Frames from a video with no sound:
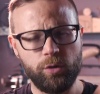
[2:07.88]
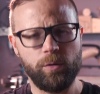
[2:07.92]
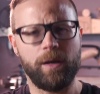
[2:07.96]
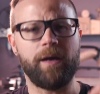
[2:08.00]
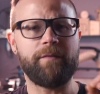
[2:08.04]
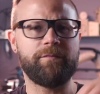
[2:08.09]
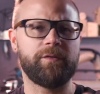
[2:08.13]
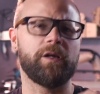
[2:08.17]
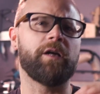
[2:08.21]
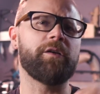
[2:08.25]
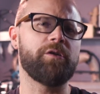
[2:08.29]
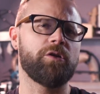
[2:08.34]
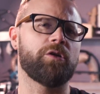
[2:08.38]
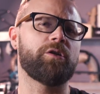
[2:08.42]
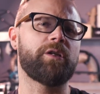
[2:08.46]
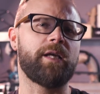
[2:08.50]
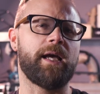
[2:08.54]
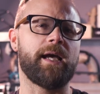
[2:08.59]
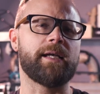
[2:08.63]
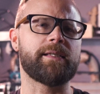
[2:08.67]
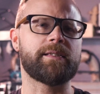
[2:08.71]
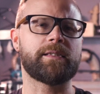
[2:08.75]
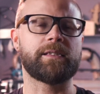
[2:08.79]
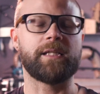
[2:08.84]
you have done your
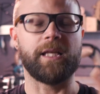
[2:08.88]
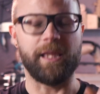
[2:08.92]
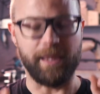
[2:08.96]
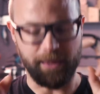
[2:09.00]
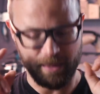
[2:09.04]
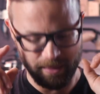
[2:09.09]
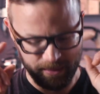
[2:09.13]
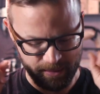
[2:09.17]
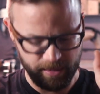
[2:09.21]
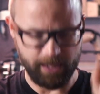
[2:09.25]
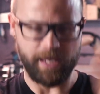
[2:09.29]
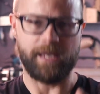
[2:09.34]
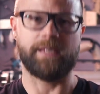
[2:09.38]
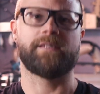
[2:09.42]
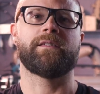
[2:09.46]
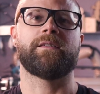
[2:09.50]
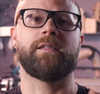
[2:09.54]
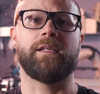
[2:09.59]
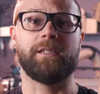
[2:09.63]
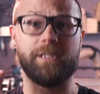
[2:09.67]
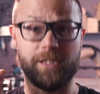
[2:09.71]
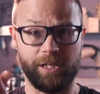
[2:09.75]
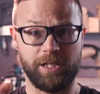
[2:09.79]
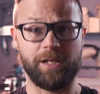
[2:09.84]
tests. This
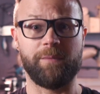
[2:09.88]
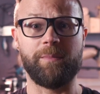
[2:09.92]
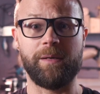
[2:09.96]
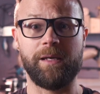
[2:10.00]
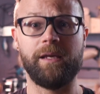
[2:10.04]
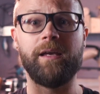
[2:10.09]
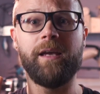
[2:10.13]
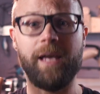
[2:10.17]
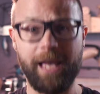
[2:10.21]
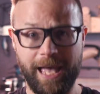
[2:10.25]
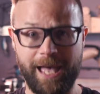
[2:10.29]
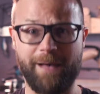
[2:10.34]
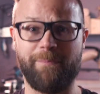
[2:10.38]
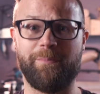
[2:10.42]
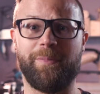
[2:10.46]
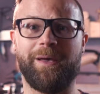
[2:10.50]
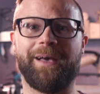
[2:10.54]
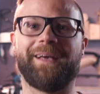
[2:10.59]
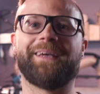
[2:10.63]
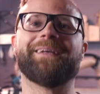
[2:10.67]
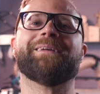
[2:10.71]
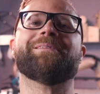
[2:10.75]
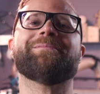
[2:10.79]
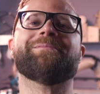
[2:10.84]
is gonna be epic.